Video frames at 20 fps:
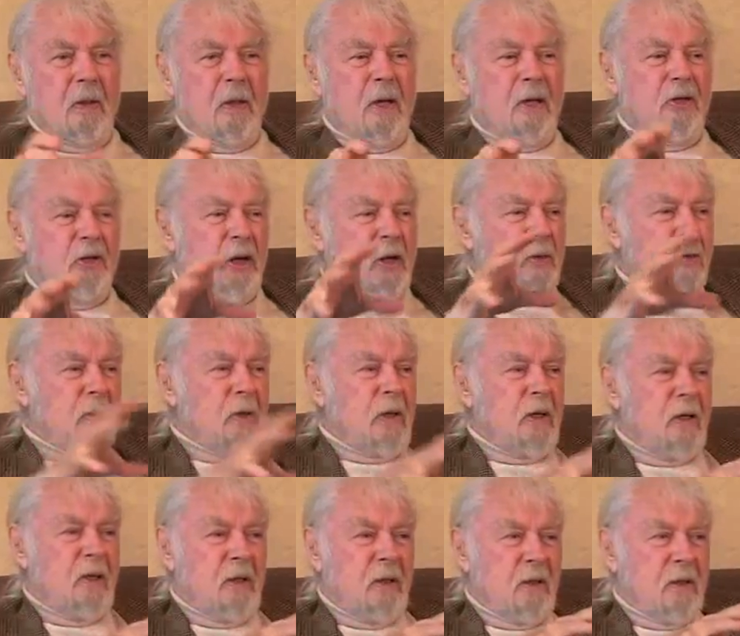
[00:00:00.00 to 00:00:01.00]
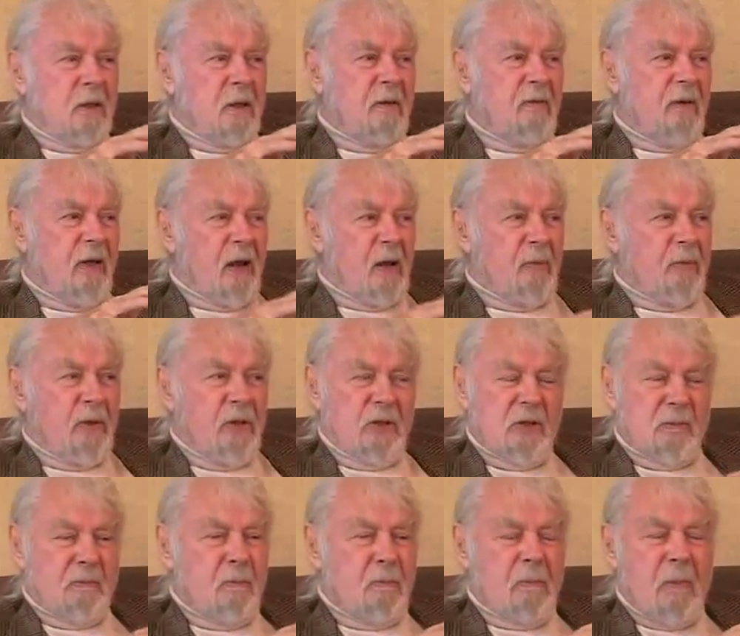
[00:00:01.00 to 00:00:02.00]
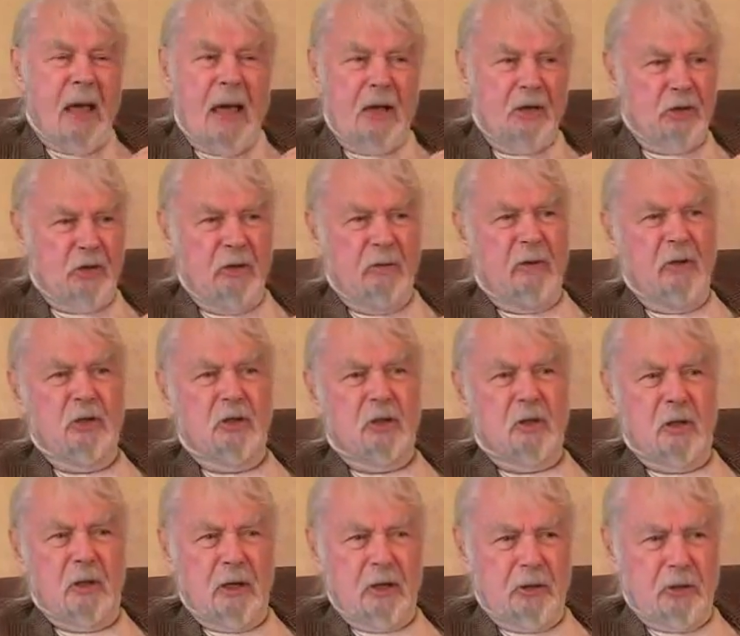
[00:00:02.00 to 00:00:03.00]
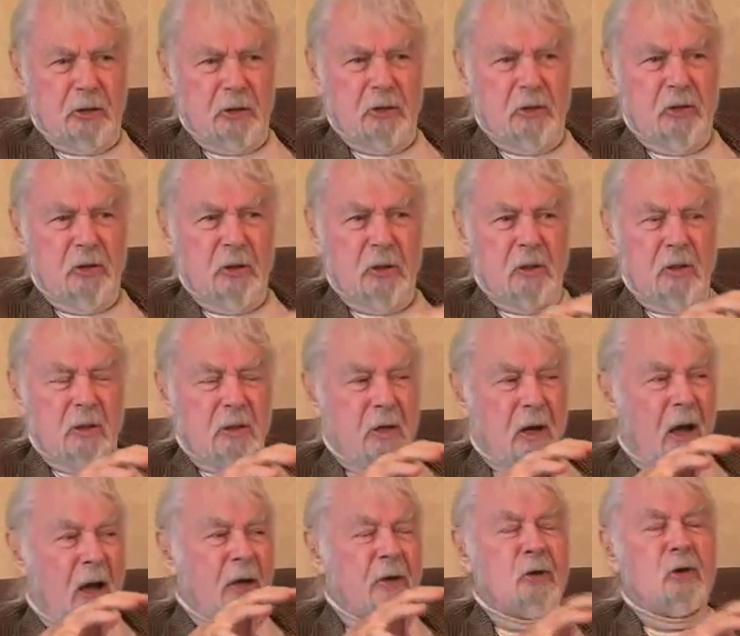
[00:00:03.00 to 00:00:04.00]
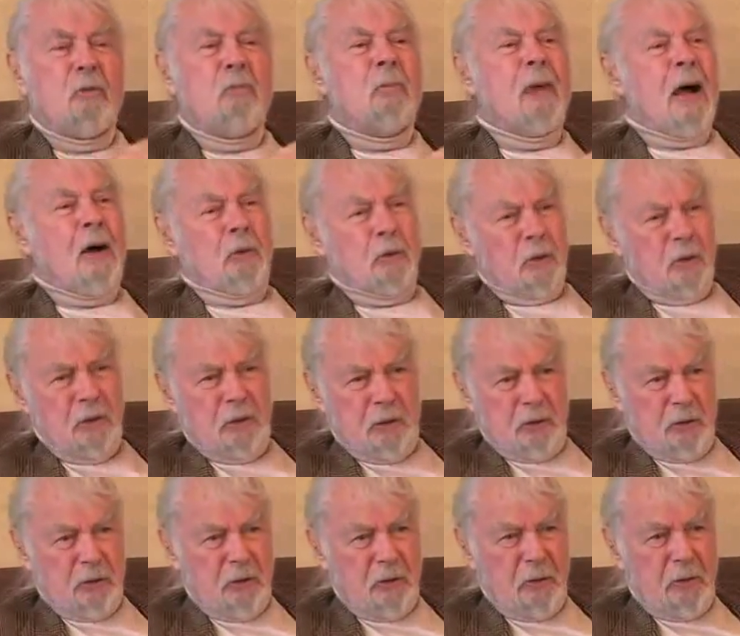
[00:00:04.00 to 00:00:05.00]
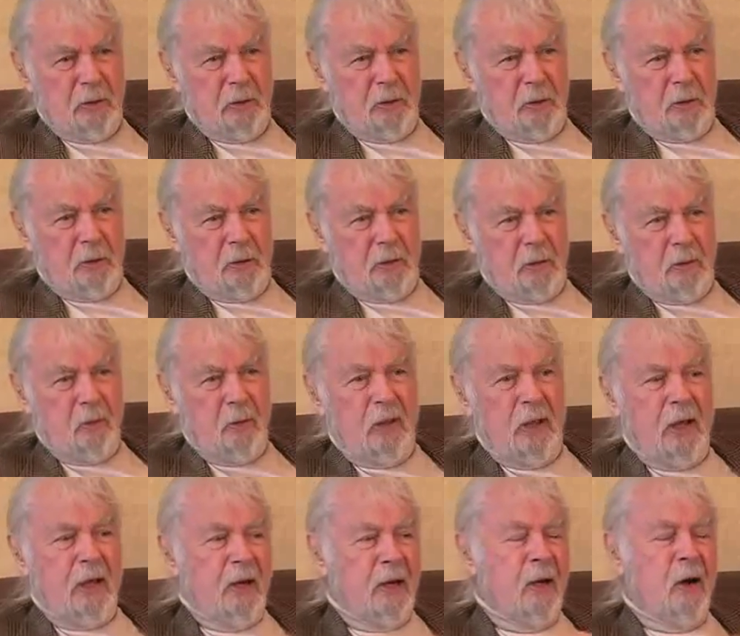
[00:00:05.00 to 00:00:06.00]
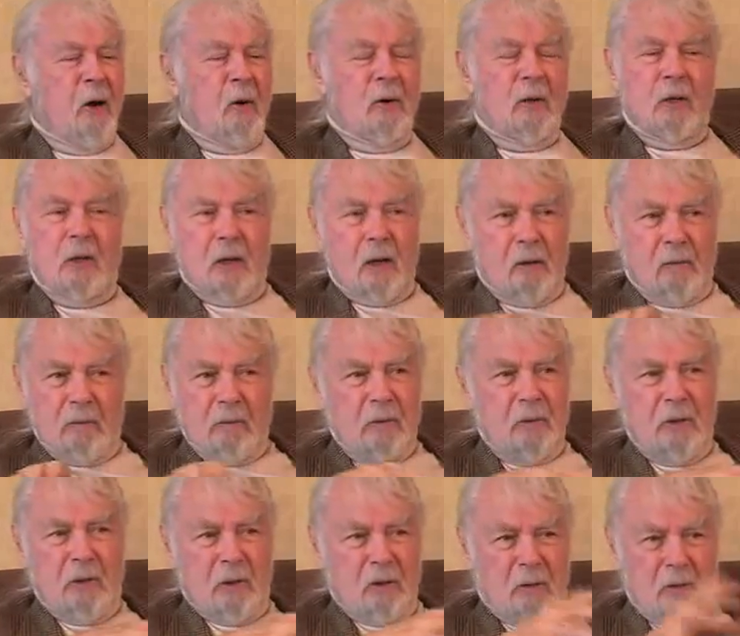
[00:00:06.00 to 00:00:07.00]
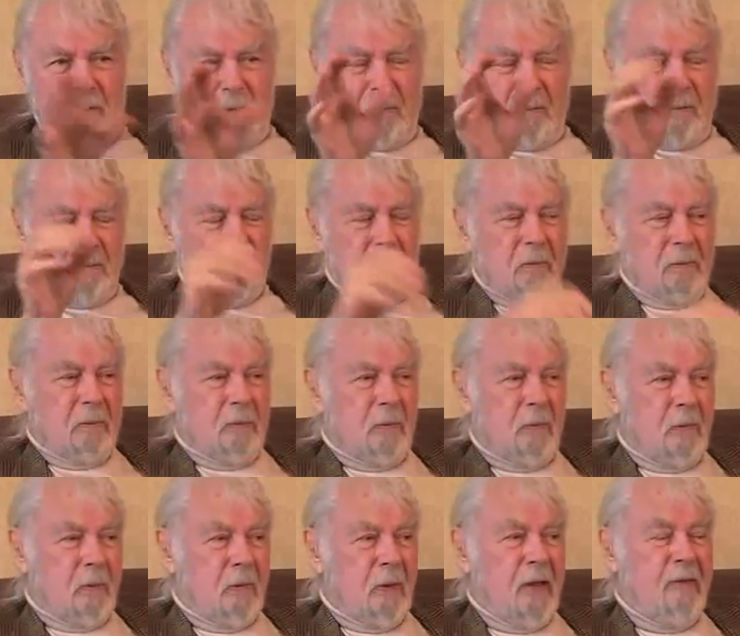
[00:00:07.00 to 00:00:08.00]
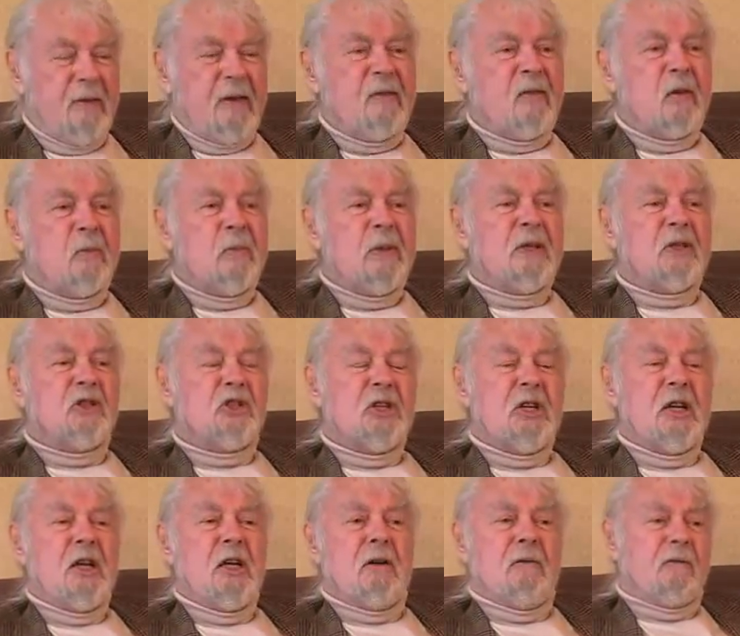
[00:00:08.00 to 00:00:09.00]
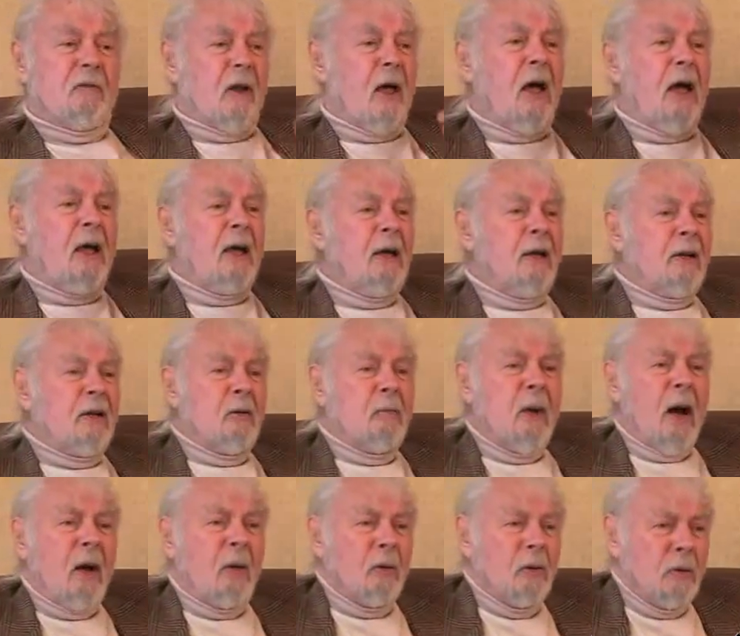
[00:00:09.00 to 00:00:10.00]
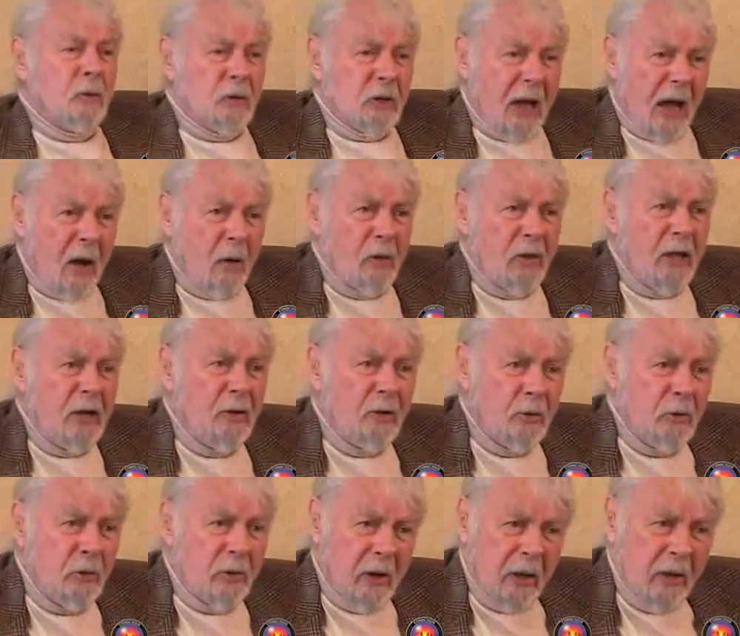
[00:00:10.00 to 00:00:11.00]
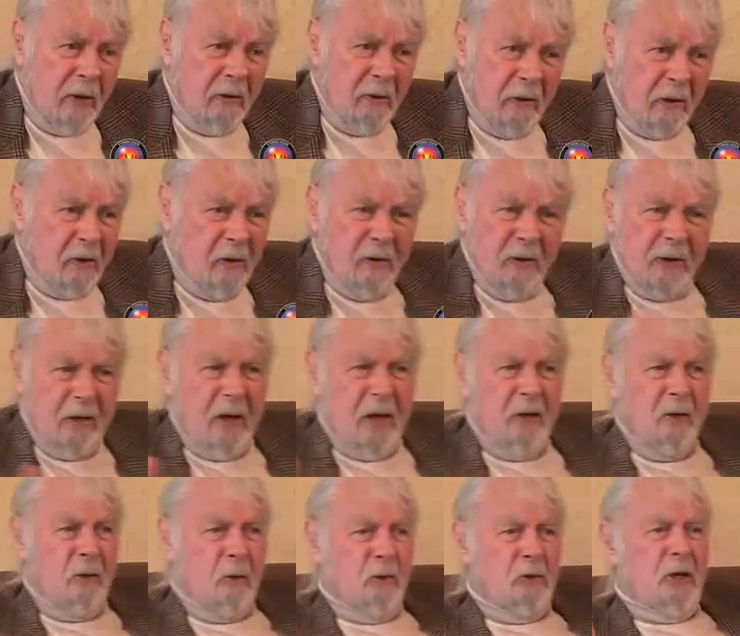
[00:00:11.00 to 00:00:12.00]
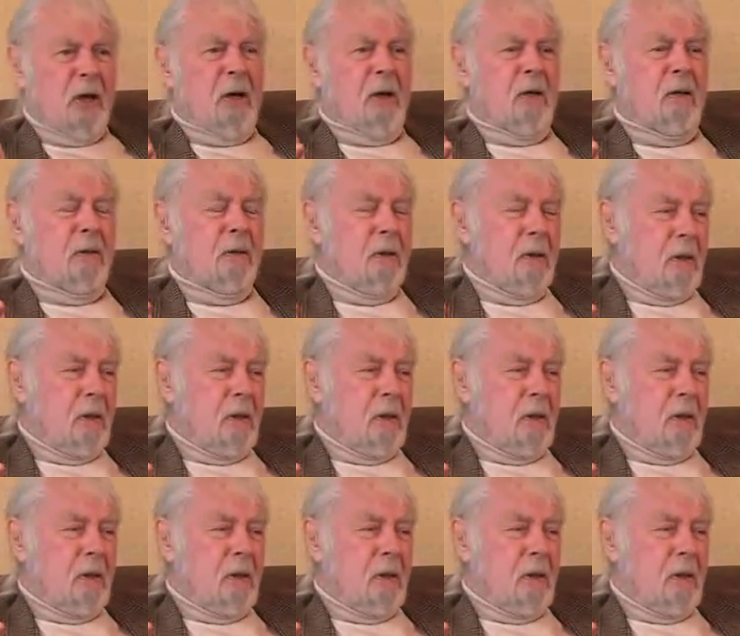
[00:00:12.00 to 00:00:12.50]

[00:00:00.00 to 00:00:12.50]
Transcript: They generally develop these massive installations under mountains where they can go and come, you know. They've even been seen flying into mountains. How they do that, God knows how.